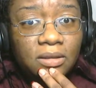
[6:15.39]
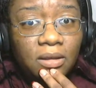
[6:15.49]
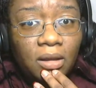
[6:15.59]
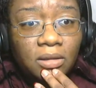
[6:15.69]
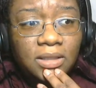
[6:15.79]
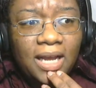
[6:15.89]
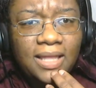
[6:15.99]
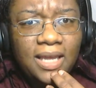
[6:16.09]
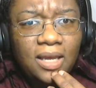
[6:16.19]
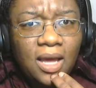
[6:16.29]
Yes. I
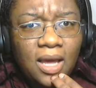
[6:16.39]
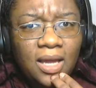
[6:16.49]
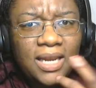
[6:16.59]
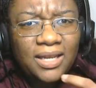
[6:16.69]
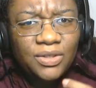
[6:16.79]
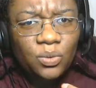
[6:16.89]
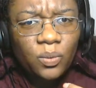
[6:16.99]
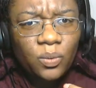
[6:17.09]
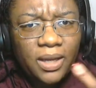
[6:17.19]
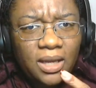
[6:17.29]
think uh, next
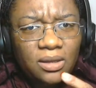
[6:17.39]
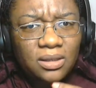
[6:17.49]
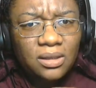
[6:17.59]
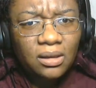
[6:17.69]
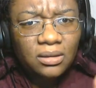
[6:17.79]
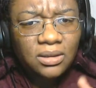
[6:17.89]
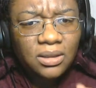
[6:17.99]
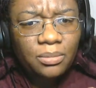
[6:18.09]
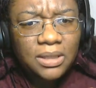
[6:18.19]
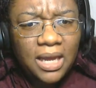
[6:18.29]
week,
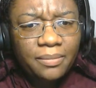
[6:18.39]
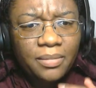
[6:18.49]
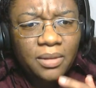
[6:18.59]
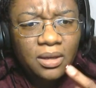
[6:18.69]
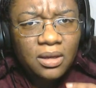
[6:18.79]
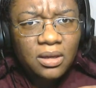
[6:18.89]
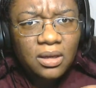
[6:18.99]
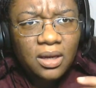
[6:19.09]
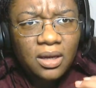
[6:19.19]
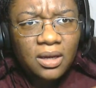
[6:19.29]
sometime,
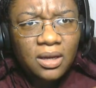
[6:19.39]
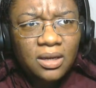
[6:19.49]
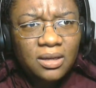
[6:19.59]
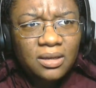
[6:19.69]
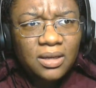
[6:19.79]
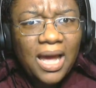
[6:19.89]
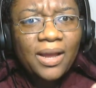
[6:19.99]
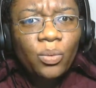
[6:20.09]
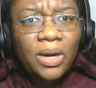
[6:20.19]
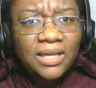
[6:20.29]
uh,
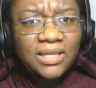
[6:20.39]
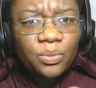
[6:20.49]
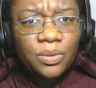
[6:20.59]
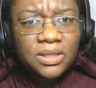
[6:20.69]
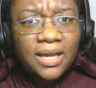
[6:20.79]
I what I did was